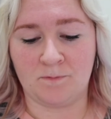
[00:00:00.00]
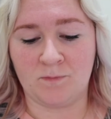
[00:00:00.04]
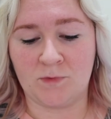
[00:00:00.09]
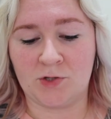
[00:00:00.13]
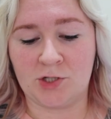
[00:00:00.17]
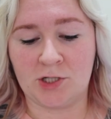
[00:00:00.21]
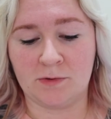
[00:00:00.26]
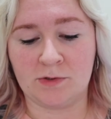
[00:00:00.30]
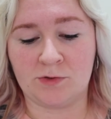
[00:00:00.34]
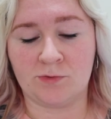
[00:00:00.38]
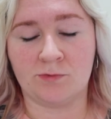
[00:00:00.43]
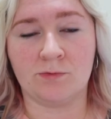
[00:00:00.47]

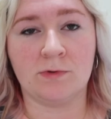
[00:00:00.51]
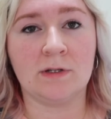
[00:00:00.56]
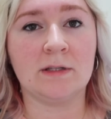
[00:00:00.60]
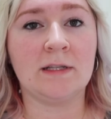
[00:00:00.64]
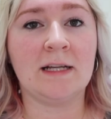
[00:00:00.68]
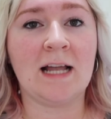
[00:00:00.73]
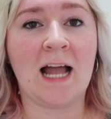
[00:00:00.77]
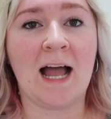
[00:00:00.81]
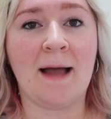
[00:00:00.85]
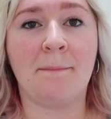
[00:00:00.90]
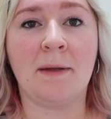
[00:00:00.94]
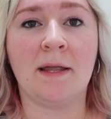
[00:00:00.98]
She was
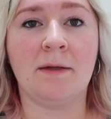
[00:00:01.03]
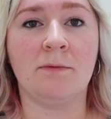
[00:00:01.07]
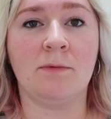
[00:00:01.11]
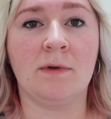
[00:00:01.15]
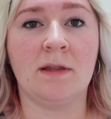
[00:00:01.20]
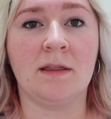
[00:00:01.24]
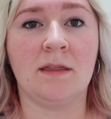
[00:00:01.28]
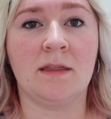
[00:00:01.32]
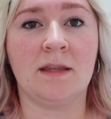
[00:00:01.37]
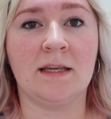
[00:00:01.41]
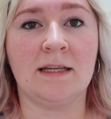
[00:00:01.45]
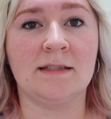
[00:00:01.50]
really happy
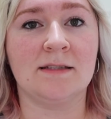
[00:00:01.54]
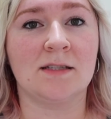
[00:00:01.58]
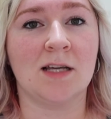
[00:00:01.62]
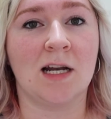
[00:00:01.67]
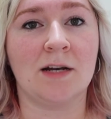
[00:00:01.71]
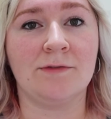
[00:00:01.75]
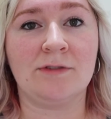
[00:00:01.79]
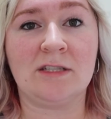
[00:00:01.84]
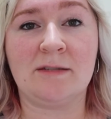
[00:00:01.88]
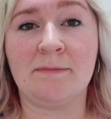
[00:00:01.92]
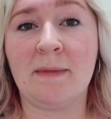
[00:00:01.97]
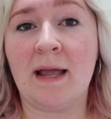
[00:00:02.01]
with the inside
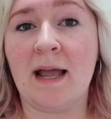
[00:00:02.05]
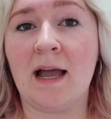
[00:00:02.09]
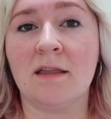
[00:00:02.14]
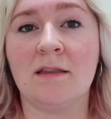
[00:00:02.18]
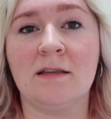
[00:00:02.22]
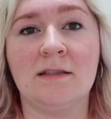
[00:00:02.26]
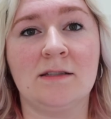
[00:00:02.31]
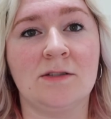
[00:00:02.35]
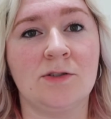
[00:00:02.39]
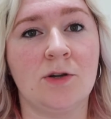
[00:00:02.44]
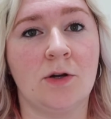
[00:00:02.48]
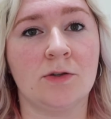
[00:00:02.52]
of his
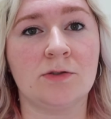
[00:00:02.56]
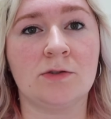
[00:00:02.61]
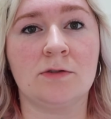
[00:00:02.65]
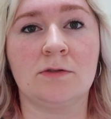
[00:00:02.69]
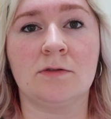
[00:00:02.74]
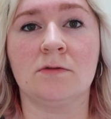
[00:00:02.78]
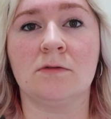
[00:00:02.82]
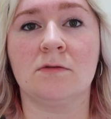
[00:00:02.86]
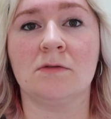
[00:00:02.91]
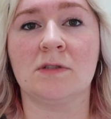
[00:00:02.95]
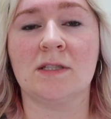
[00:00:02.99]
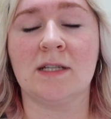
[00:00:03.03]
mouth, his
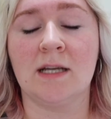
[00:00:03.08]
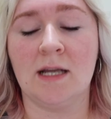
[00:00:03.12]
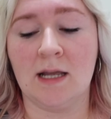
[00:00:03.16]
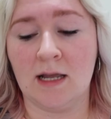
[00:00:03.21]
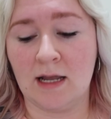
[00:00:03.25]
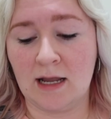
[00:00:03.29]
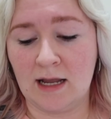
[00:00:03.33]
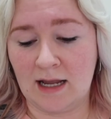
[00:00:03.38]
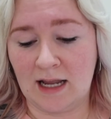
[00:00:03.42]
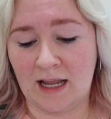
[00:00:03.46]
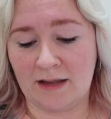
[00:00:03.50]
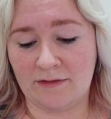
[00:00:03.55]
nostrils,
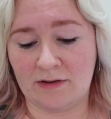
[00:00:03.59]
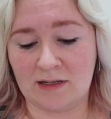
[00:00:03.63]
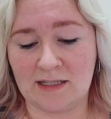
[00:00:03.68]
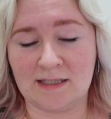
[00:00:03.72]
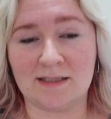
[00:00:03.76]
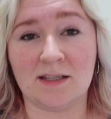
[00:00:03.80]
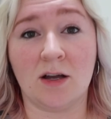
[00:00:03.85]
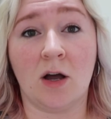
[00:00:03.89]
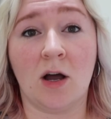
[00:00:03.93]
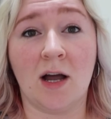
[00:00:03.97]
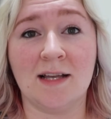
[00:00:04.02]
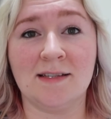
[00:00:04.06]
even
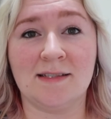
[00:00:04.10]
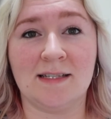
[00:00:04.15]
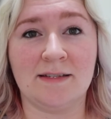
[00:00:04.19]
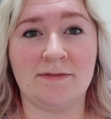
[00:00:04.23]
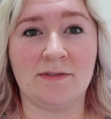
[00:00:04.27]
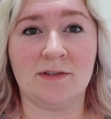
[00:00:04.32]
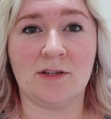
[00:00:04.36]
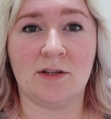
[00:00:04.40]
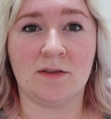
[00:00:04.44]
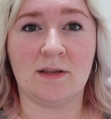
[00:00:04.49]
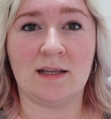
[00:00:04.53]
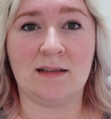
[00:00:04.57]
his eyes,
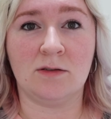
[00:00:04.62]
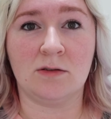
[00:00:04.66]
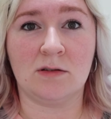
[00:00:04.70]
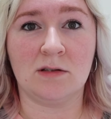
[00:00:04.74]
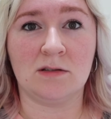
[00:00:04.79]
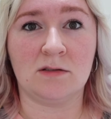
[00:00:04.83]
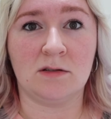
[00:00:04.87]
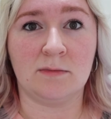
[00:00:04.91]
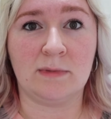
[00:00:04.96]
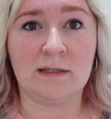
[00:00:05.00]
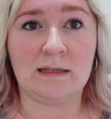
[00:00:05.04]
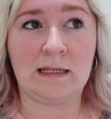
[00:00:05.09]
even though they look a
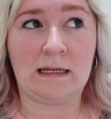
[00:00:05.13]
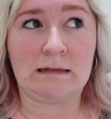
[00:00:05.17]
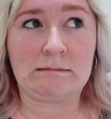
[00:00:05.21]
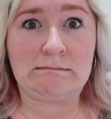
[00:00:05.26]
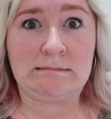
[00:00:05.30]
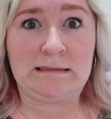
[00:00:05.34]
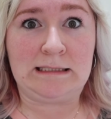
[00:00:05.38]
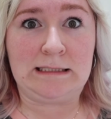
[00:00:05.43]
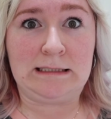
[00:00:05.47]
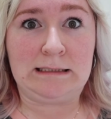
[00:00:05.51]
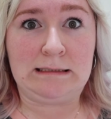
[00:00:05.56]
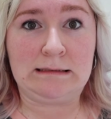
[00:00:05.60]
little bit like
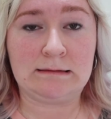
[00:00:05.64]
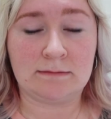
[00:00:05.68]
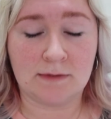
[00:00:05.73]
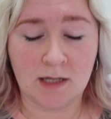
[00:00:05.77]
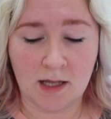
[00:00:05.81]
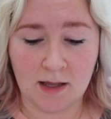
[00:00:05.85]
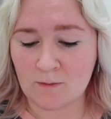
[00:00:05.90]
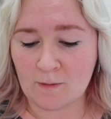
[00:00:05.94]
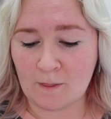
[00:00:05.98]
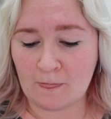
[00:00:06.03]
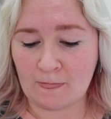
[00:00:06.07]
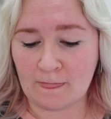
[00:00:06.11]

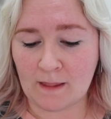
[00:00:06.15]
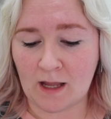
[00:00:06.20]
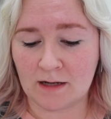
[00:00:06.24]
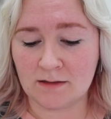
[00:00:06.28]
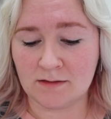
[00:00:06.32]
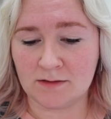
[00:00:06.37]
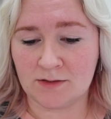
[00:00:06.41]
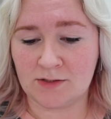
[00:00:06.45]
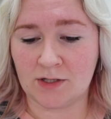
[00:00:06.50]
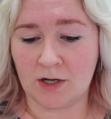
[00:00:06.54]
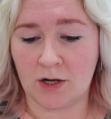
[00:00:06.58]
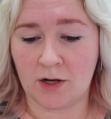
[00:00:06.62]

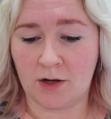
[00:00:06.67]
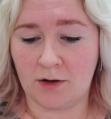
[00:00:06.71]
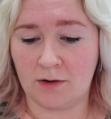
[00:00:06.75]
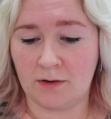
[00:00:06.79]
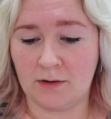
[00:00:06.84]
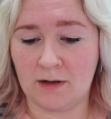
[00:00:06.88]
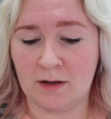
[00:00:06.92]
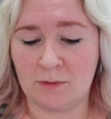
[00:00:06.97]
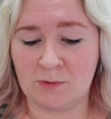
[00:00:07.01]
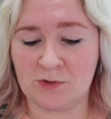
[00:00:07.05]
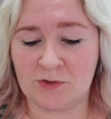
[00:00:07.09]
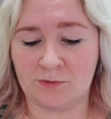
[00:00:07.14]
so
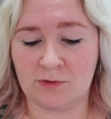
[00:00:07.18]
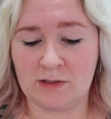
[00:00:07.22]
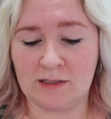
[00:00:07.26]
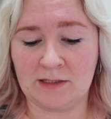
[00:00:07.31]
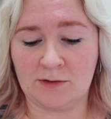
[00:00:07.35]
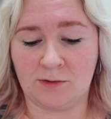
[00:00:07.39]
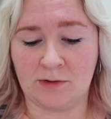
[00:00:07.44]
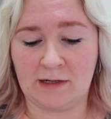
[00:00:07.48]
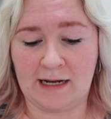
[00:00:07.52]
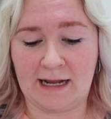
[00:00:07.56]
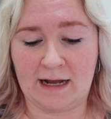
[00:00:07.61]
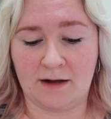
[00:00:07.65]
it was a really
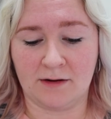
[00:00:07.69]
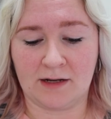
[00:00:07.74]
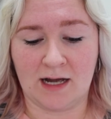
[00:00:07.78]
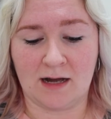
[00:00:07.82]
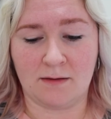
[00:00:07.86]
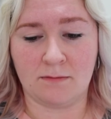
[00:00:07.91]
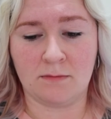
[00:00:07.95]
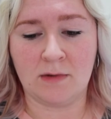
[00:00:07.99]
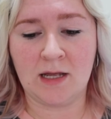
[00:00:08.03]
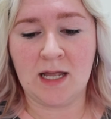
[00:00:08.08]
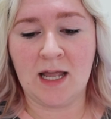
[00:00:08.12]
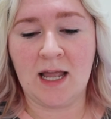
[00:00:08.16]
good
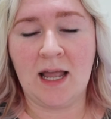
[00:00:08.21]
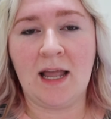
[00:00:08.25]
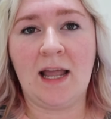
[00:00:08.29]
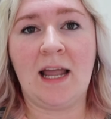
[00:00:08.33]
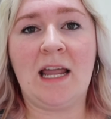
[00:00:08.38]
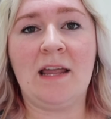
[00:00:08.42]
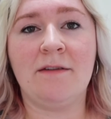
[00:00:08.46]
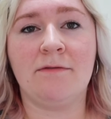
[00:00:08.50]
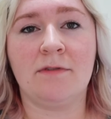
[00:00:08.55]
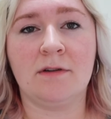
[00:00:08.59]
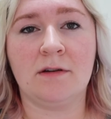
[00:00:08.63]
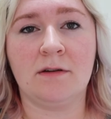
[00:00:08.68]
outcome.
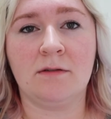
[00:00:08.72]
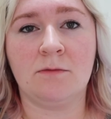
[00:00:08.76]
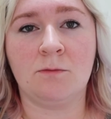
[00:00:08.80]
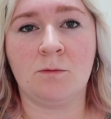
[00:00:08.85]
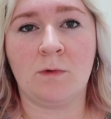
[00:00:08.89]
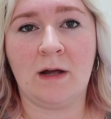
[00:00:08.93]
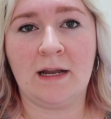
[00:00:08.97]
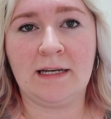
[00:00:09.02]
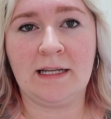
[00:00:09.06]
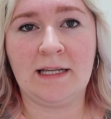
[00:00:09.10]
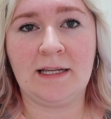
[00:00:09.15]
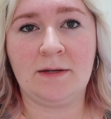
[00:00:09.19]
Even
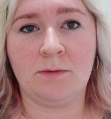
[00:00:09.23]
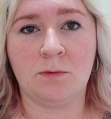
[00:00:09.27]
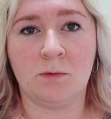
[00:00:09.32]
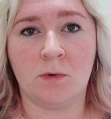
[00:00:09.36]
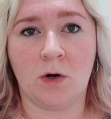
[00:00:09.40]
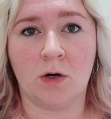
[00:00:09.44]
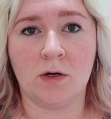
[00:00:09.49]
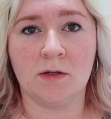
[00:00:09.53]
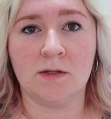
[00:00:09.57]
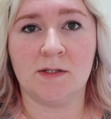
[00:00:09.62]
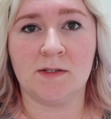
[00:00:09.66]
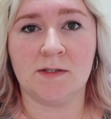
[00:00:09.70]
when he
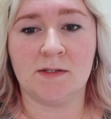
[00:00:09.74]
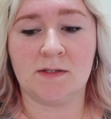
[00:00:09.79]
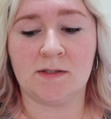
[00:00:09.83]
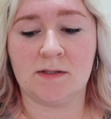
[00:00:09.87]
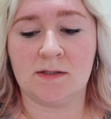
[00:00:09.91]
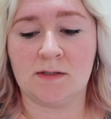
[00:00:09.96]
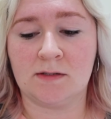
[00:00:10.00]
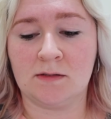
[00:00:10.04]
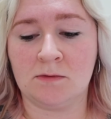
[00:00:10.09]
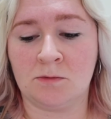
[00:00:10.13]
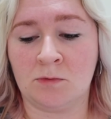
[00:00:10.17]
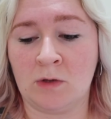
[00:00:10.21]

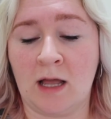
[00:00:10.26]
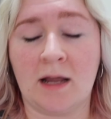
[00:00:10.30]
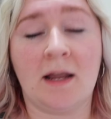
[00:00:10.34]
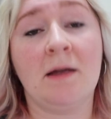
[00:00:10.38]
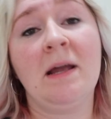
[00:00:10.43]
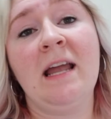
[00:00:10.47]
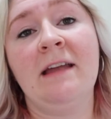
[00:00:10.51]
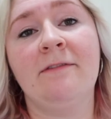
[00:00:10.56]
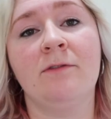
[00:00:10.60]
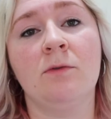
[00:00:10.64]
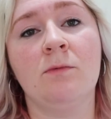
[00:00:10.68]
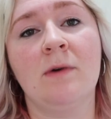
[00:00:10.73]
was, well,
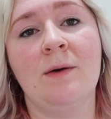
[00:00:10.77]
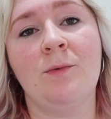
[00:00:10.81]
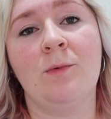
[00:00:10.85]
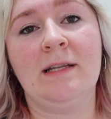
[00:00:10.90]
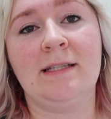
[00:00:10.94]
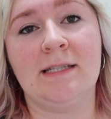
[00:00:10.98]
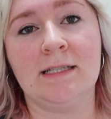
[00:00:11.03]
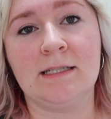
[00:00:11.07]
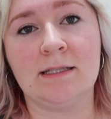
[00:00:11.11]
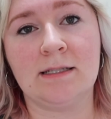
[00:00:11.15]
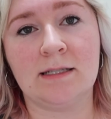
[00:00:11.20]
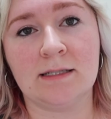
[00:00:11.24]
like even when we
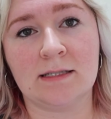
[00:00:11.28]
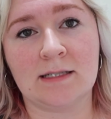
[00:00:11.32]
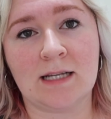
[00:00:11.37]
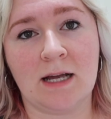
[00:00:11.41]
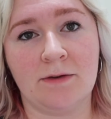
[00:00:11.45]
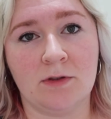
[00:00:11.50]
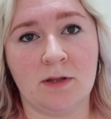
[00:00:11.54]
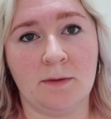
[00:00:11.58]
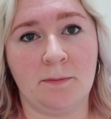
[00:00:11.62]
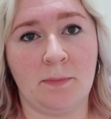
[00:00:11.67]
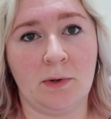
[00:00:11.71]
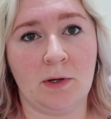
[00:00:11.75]
did
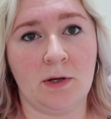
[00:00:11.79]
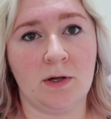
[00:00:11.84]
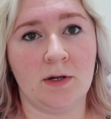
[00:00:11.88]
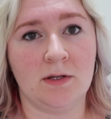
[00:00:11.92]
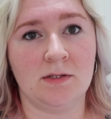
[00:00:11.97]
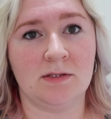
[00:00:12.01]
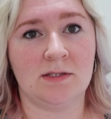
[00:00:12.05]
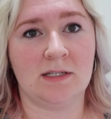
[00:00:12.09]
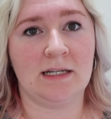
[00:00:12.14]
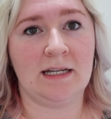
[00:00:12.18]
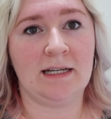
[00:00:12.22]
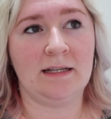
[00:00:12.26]
discover the
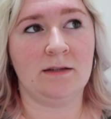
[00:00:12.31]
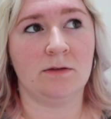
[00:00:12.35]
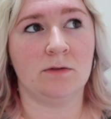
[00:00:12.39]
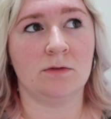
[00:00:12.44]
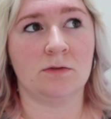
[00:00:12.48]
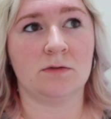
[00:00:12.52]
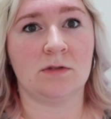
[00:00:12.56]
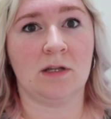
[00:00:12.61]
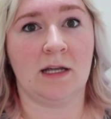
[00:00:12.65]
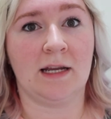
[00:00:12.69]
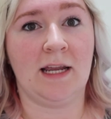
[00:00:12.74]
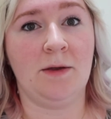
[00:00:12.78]
burns and he
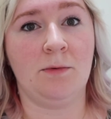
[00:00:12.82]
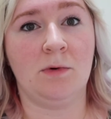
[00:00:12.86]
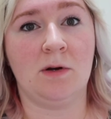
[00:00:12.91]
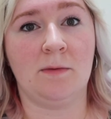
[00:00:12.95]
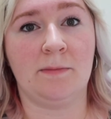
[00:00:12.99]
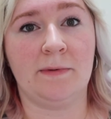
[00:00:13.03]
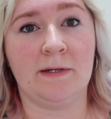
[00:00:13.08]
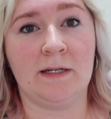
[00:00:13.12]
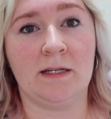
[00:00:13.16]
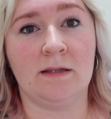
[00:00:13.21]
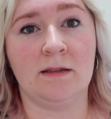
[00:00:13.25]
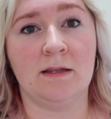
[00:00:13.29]
looked like he would
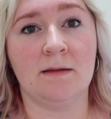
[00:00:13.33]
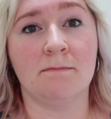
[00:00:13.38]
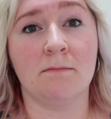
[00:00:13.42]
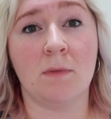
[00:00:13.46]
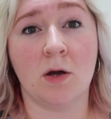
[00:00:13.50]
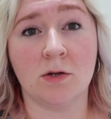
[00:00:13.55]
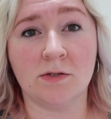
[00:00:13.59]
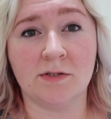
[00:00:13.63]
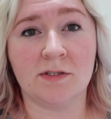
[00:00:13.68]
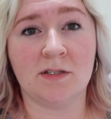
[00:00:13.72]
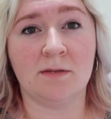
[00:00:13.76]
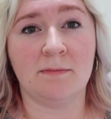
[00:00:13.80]
have been in the
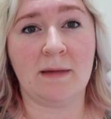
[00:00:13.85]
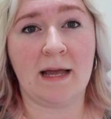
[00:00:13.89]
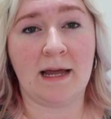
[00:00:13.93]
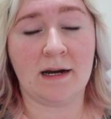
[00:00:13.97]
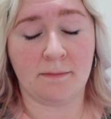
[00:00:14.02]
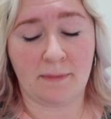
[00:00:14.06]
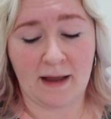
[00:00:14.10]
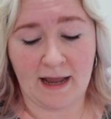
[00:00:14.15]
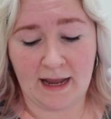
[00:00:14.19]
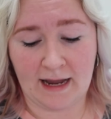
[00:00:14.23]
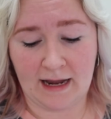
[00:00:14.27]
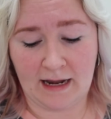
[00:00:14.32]
most amount
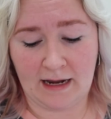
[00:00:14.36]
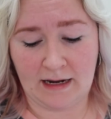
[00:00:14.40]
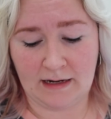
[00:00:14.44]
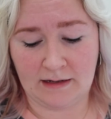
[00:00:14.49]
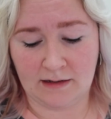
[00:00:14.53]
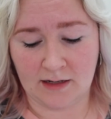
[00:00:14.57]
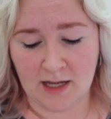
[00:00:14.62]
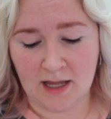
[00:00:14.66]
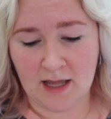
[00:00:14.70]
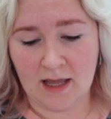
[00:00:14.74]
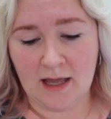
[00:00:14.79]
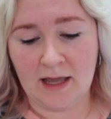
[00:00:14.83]
of
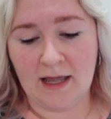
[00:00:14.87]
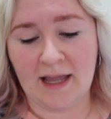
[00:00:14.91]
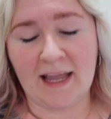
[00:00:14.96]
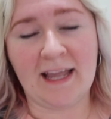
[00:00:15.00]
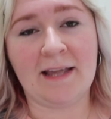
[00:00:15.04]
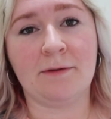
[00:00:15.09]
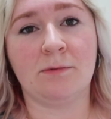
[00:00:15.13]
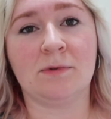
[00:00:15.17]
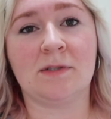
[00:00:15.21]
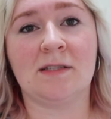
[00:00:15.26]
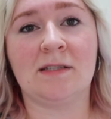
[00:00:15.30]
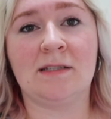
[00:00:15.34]
pain,
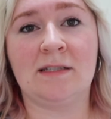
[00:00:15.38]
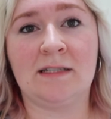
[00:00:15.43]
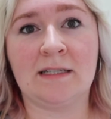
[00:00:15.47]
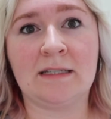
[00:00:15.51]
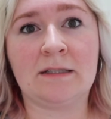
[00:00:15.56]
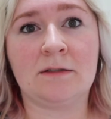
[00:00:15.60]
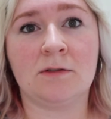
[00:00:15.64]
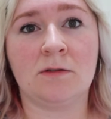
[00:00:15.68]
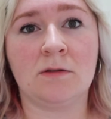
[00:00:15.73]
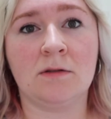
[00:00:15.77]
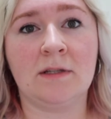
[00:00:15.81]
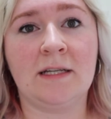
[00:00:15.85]
he was
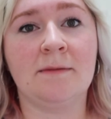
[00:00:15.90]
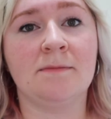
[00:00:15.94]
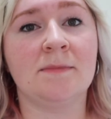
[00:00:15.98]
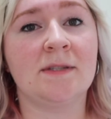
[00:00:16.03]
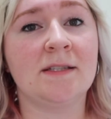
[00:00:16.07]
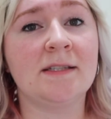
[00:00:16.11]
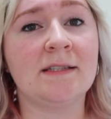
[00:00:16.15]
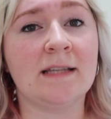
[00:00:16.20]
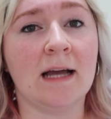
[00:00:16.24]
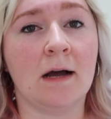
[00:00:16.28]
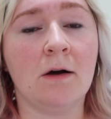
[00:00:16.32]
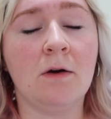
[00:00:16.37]
still
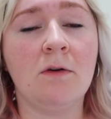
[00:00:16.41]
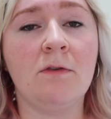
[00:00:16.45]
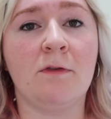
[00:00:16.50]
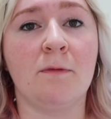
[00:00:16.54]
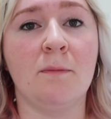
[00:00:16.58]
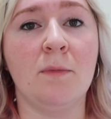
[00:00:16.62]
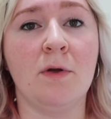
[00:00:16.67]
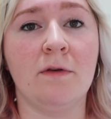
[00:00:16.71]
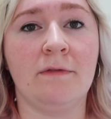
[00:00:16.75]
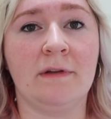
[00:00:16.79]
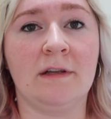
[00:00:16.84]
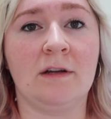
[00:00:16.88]
himself,
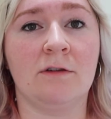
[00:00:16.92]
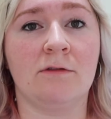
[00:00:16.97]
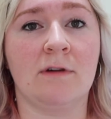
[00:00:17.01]
moving